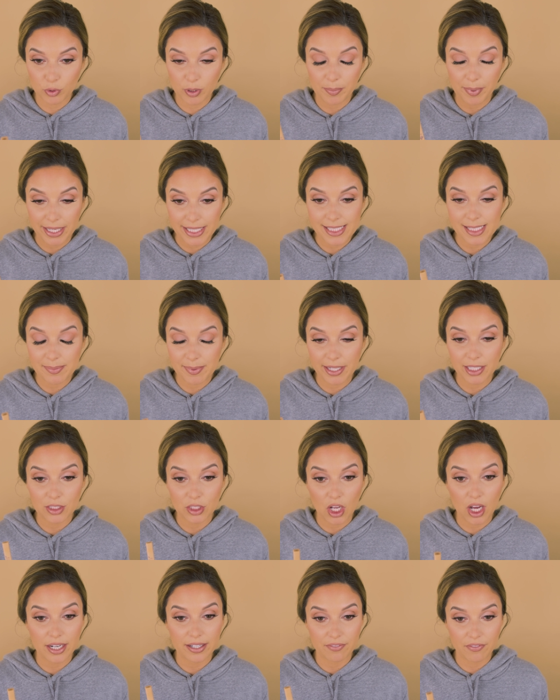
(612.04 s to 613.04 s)
reminds me a
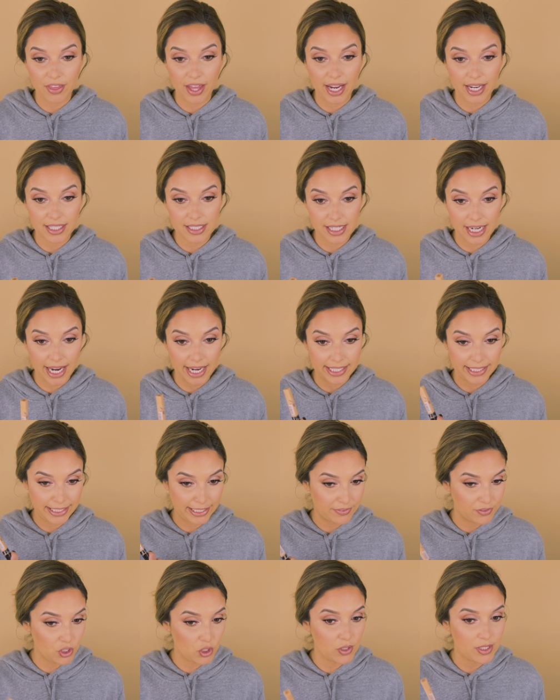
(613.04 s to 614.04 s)
lot of that. It
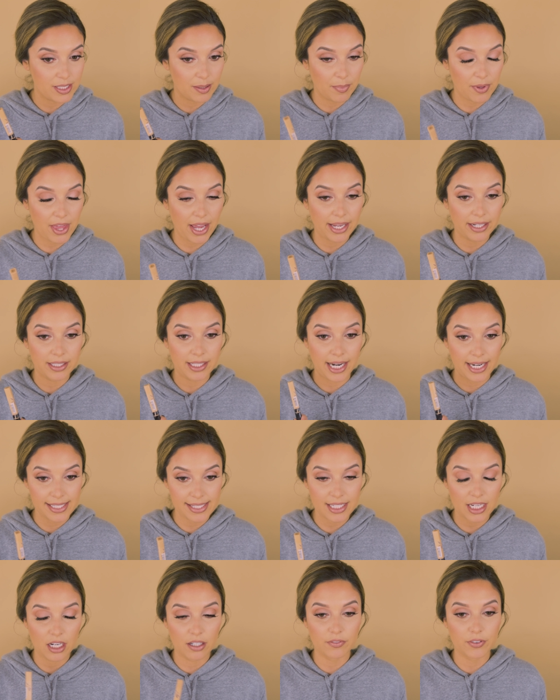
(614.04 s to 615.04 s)
gives you some of that
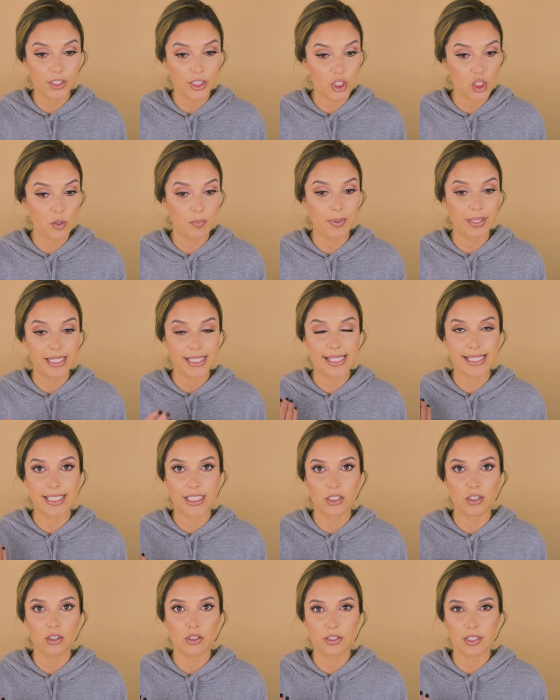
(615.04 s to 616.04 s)
nice coverage, but it
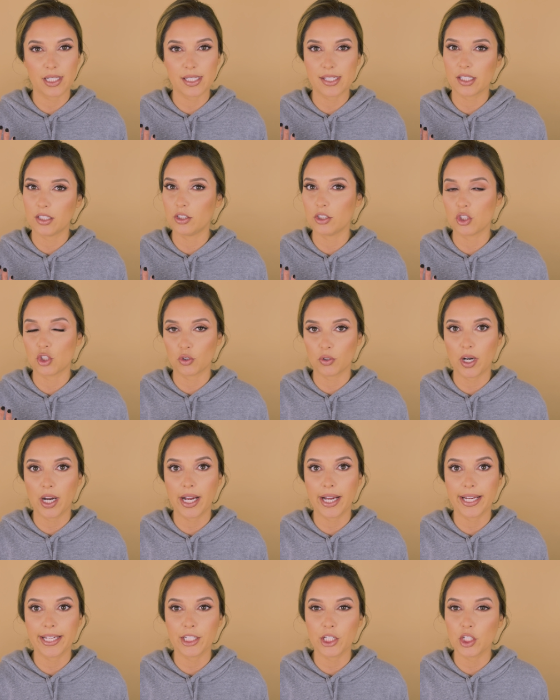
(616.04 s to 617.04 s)
still doesn't look
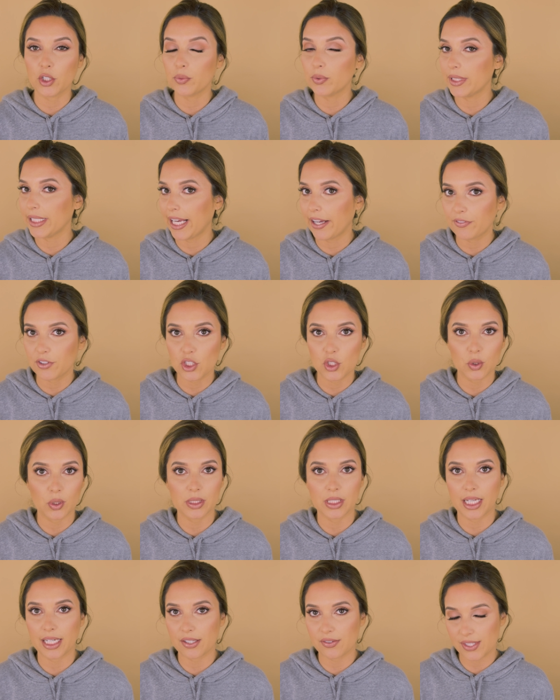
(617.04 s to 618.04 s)
drying. You don't really have to do a
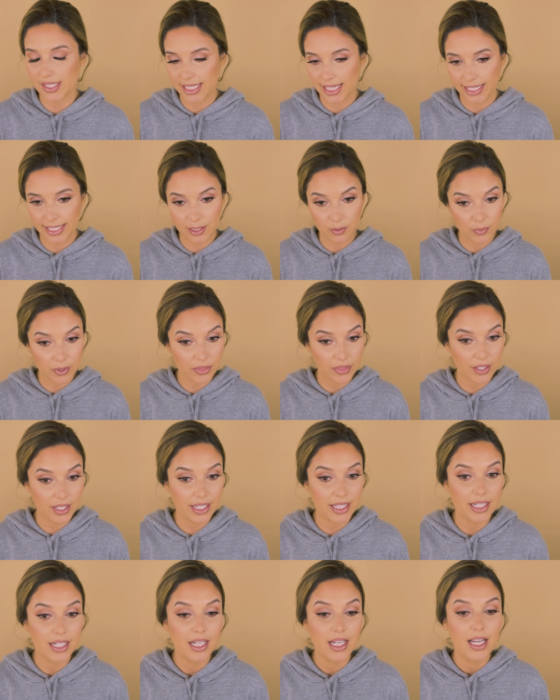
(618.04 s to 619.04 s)
lot of setting with
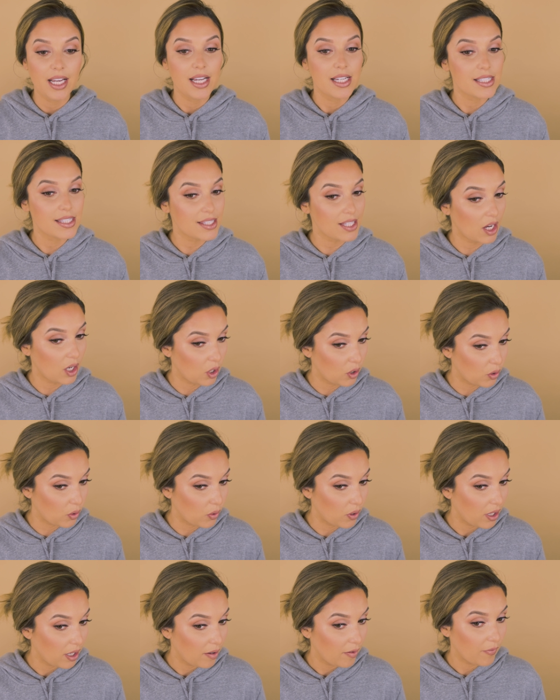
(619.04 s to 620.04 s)
it.
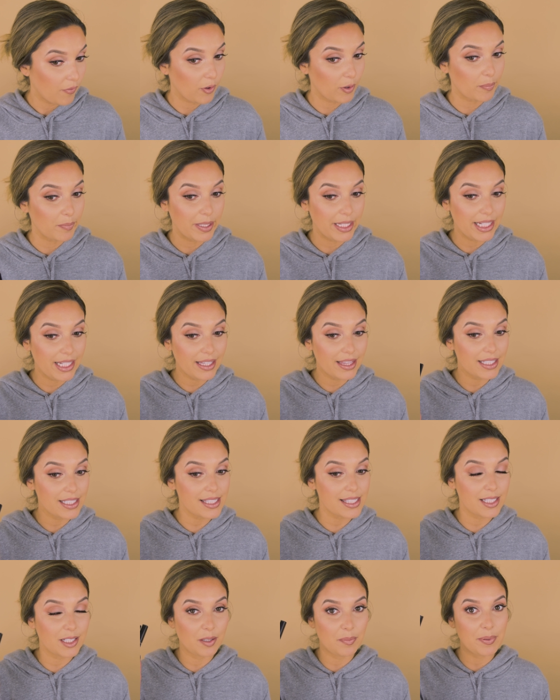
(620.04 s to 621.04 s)
So for me,
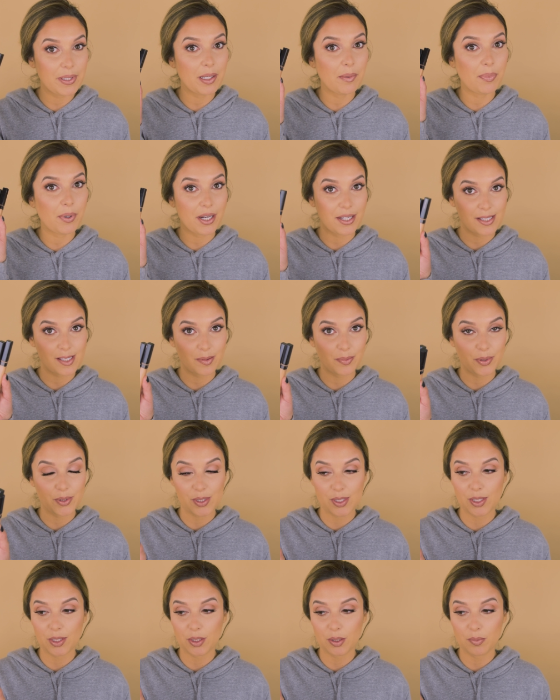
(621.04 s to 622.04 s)
this could be a possible
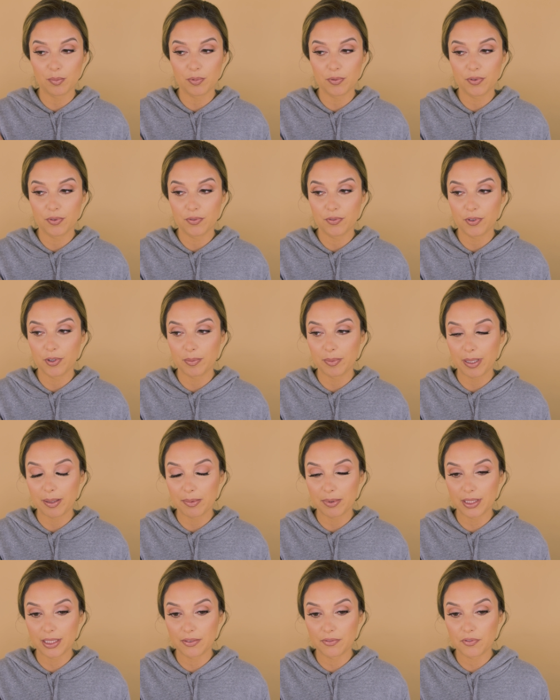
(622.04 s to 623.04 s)
dupe for
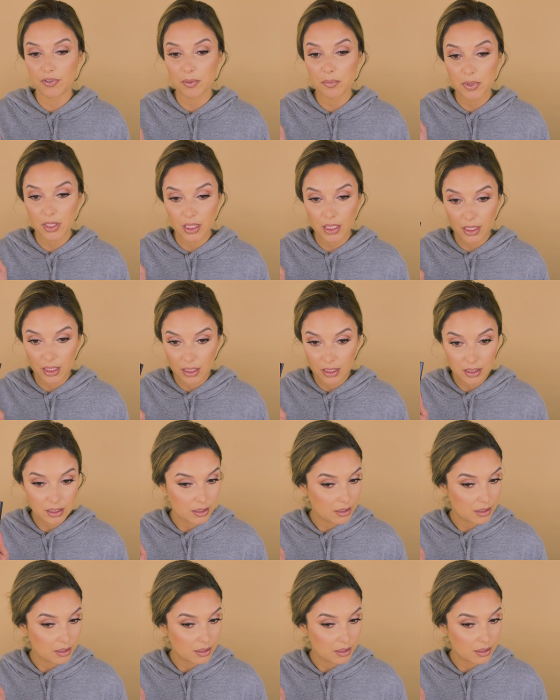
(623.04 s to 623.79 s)
Maybelline Fit Me.